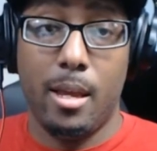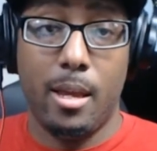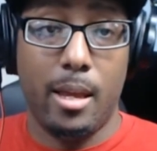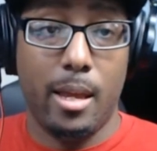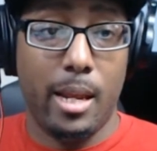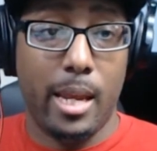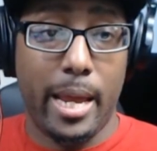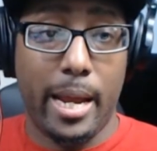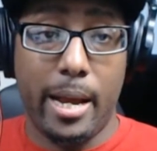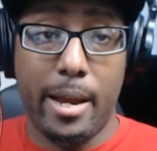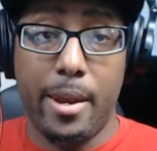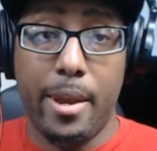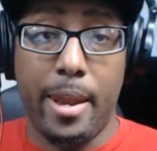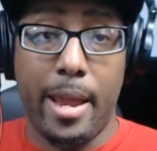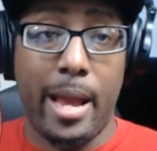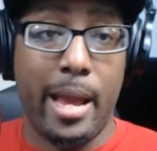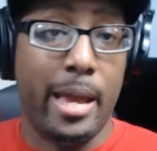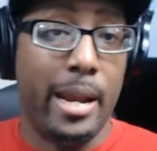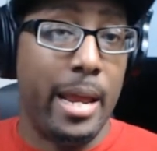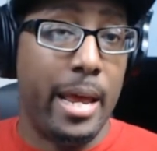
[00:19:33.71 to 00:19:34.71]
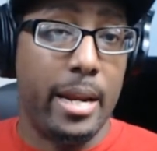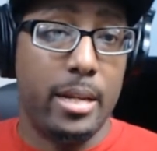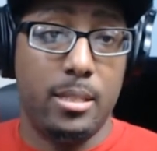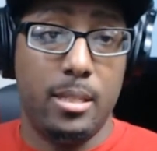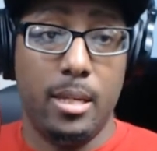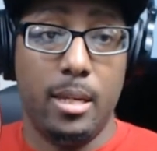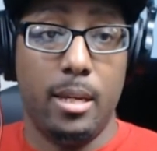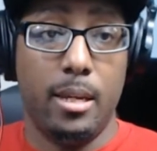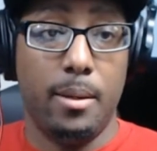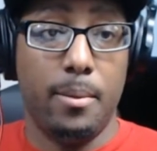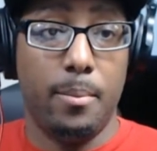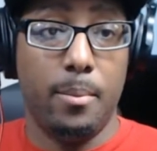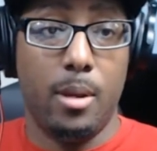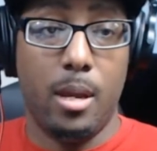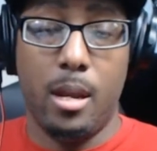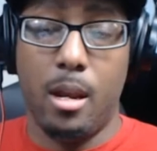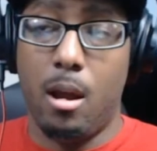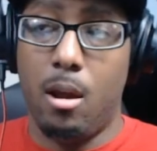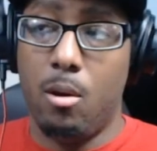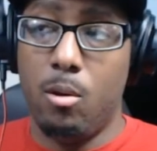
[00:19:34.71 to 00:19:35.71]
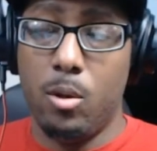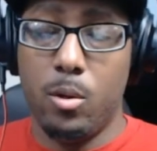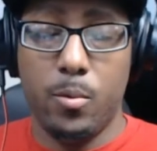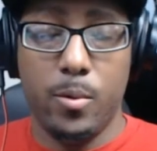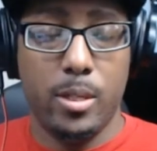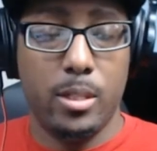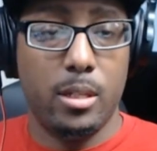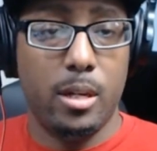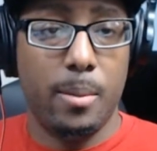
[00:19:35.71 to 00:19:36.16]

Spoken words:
like a 9 out of 10. And the only reason